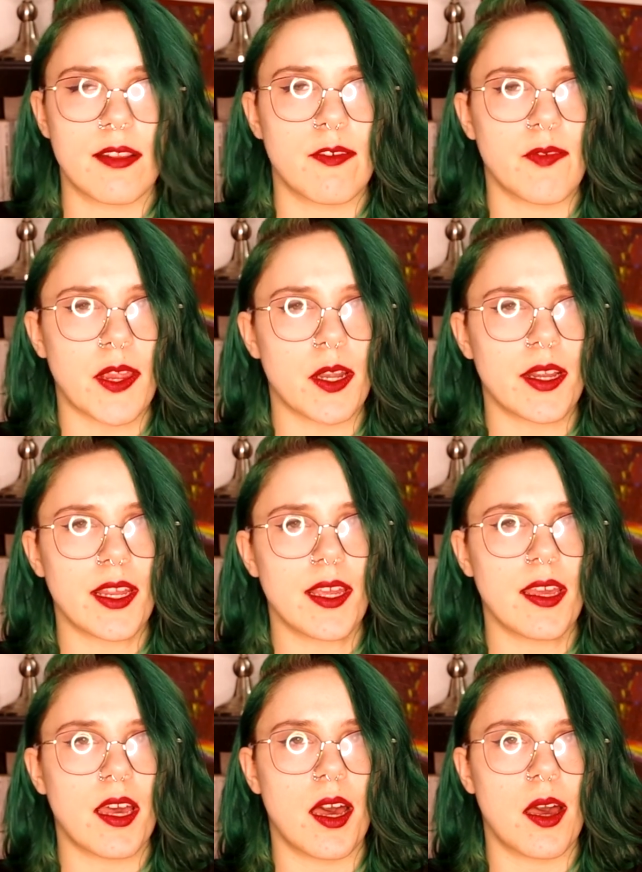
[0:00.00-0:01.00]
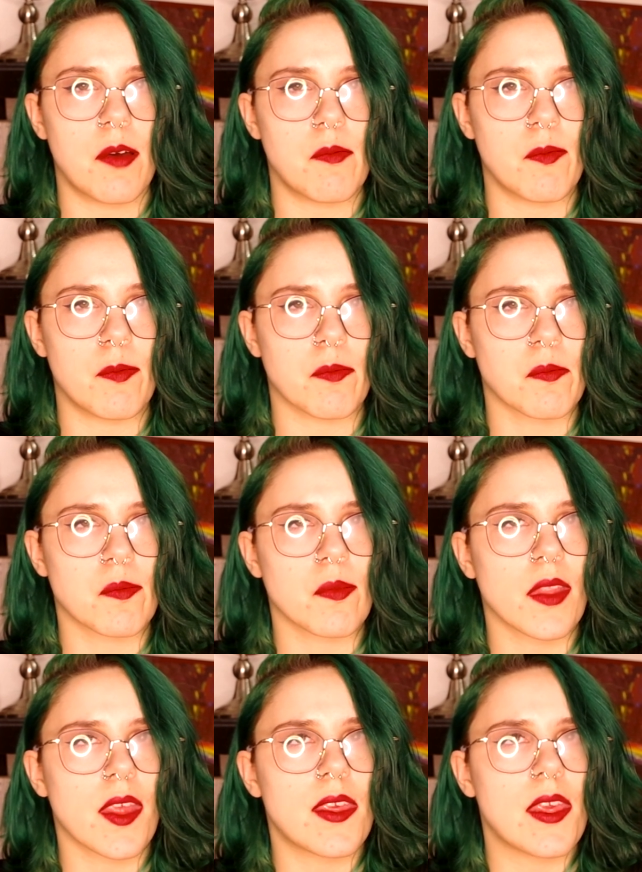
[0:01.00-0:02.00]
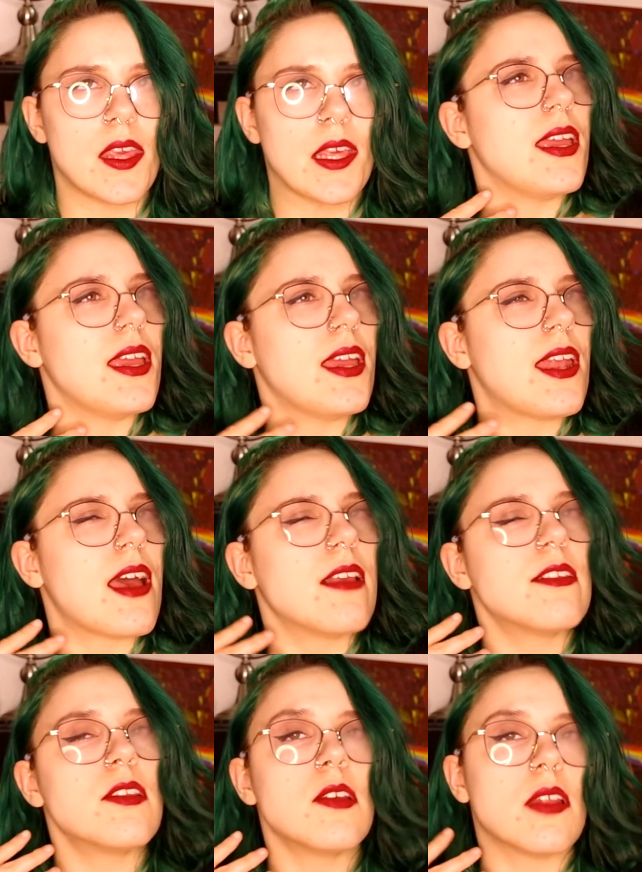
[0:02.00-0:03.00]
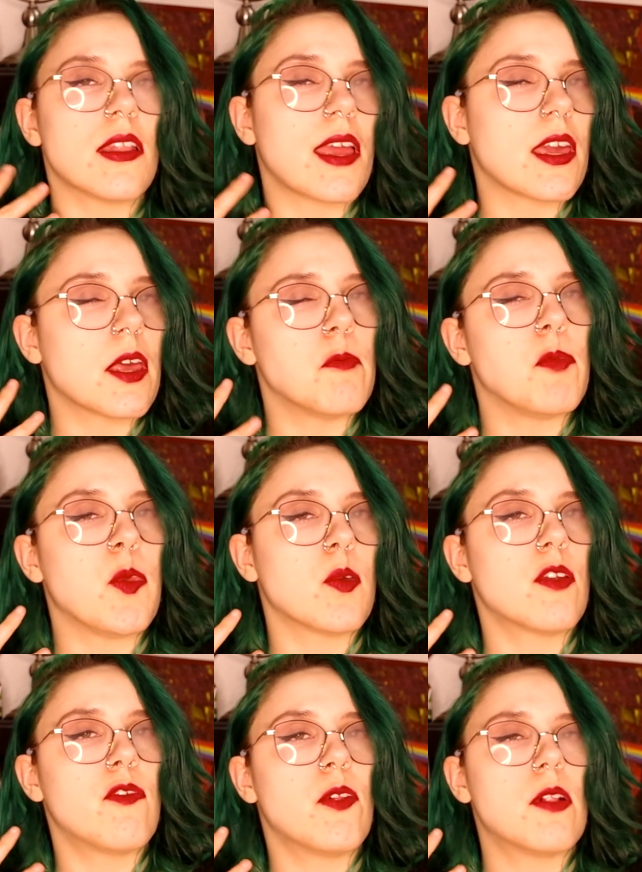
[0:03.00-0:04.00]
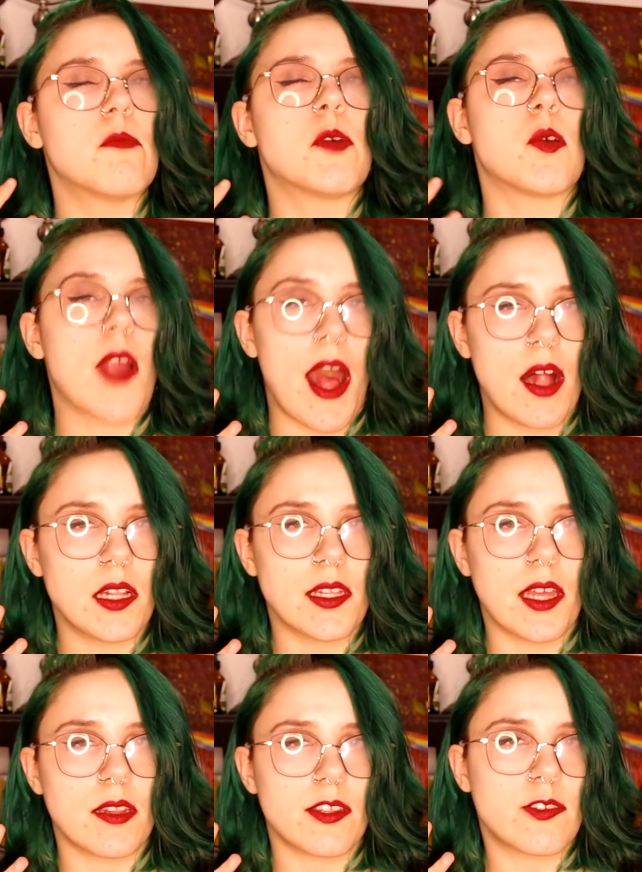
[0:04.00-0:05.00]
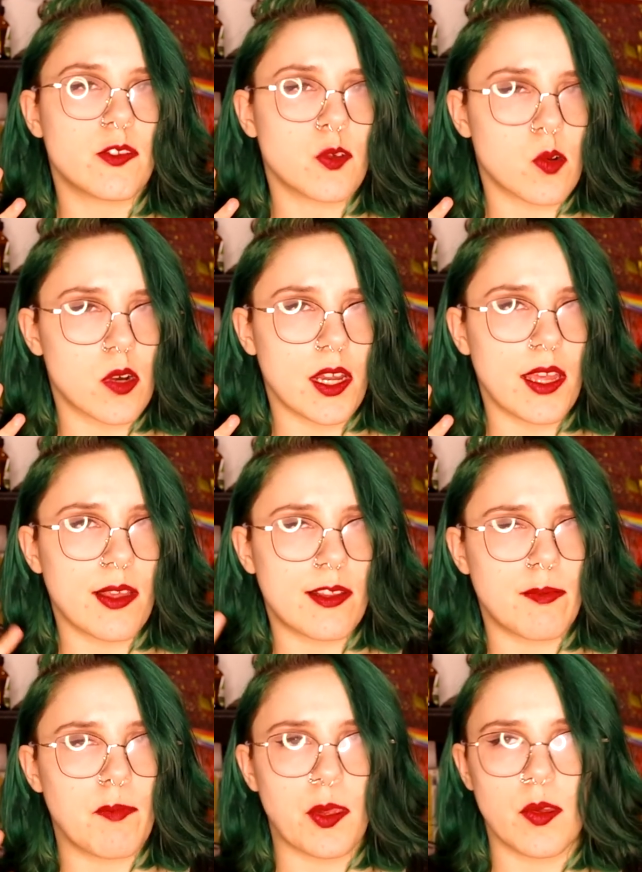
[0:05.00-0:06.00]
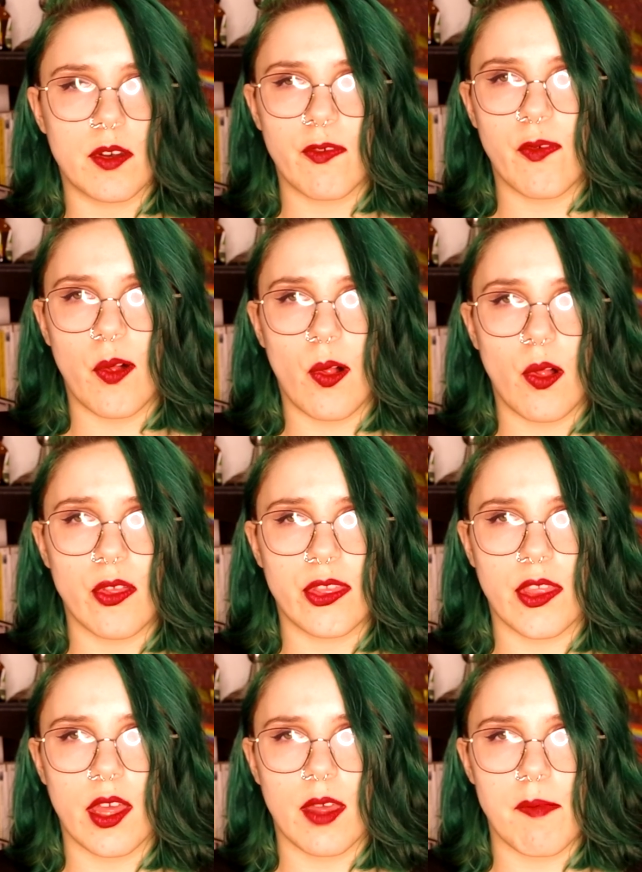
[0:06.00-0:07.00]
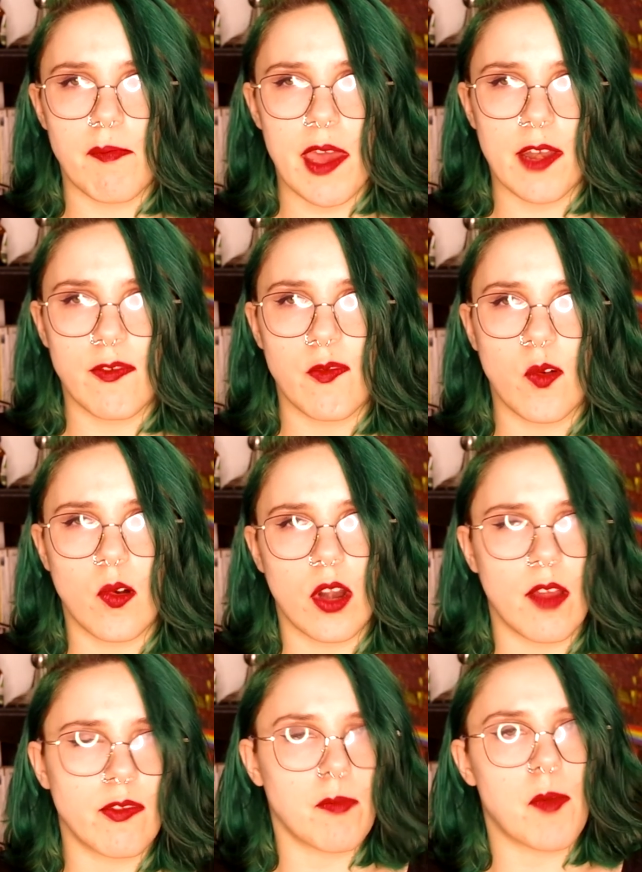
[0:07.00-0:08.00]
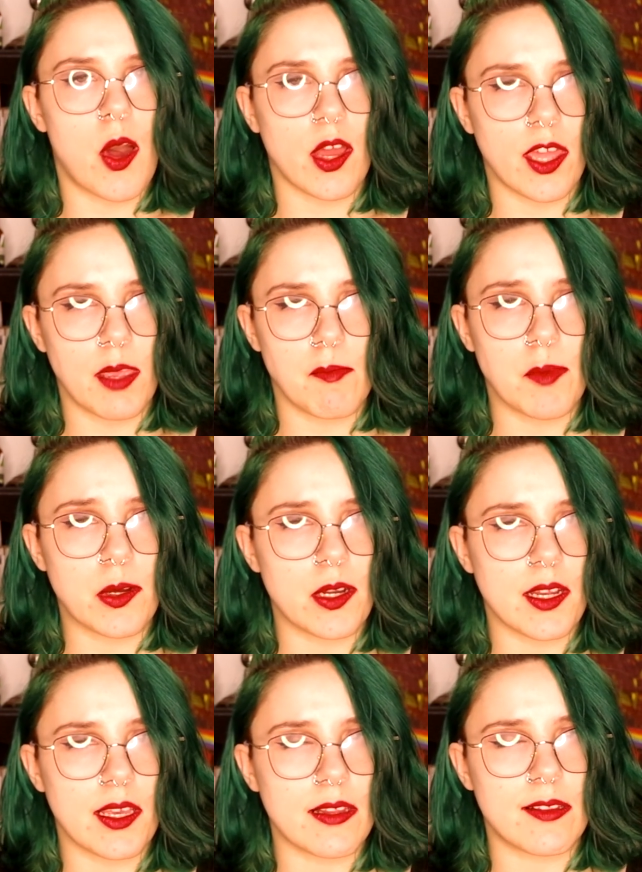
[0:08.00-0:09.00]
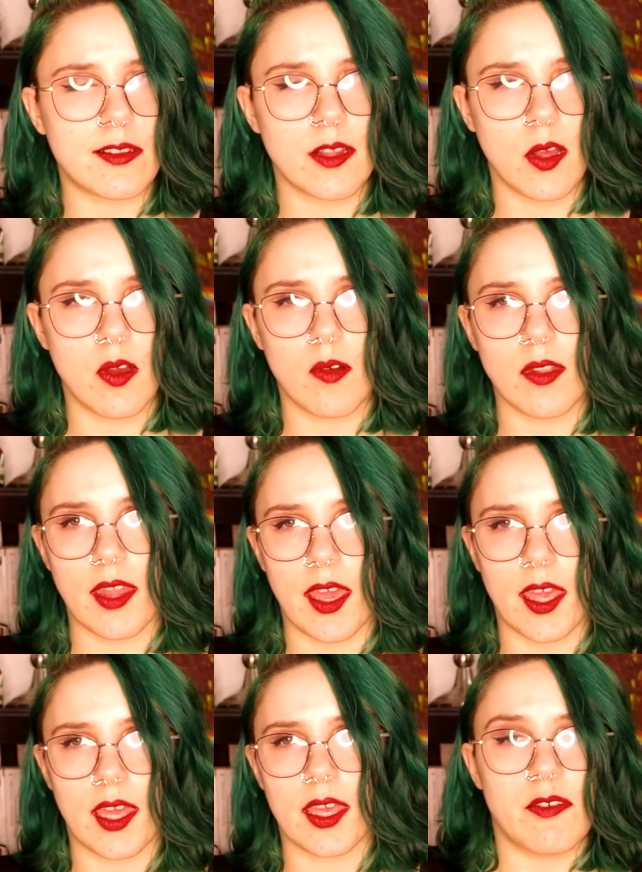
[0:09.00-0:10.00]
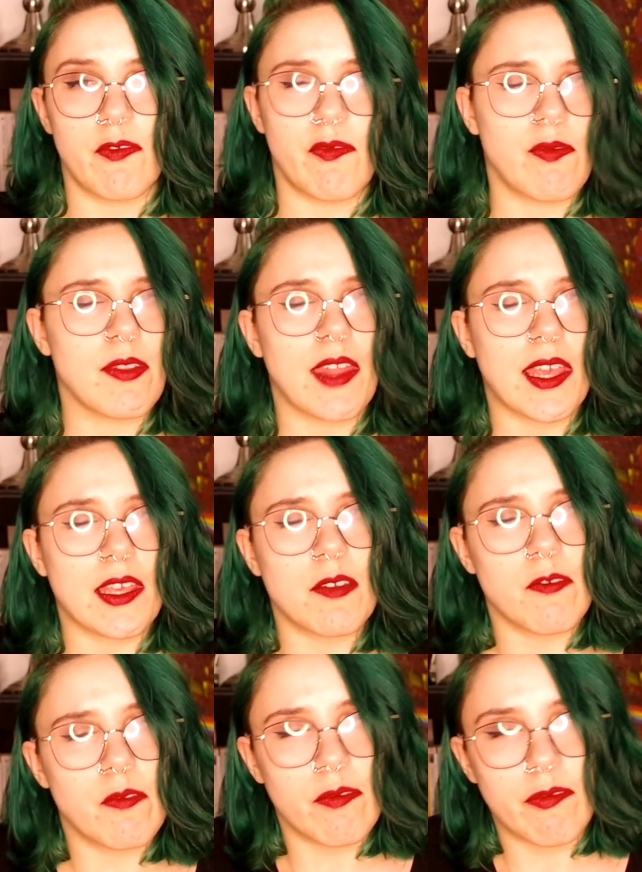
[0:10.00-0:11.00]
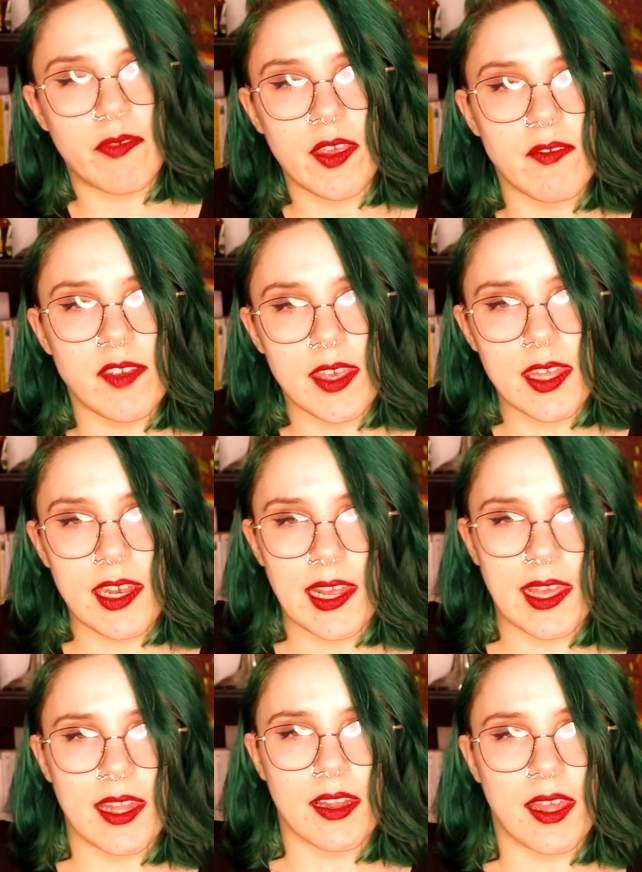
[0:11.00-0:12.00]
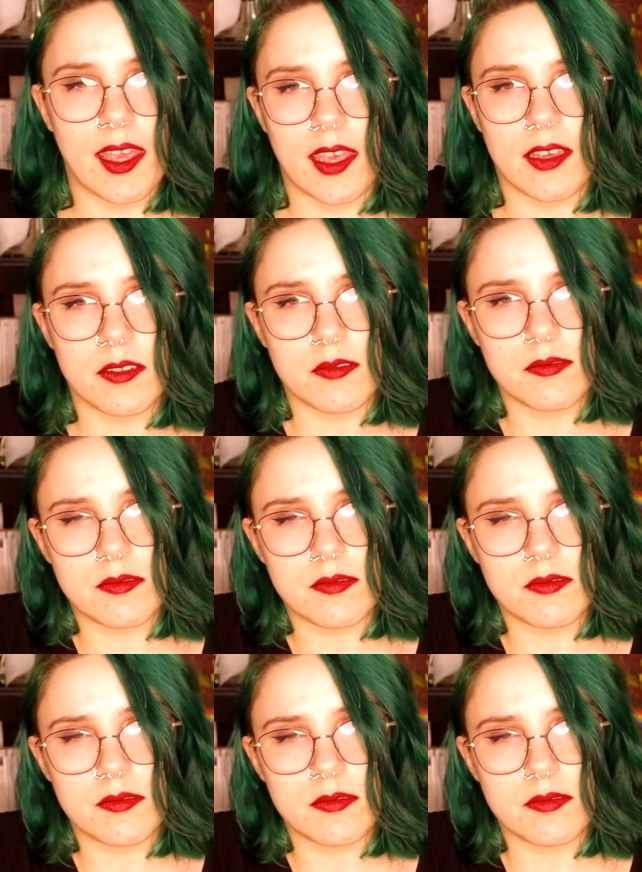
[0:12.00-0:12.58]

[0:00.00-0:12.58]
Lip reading: It's very, it has a, like, a beautiful morale. Like, the story is beautiful. The metaphor of the mockingbird is so, like vivid and, like,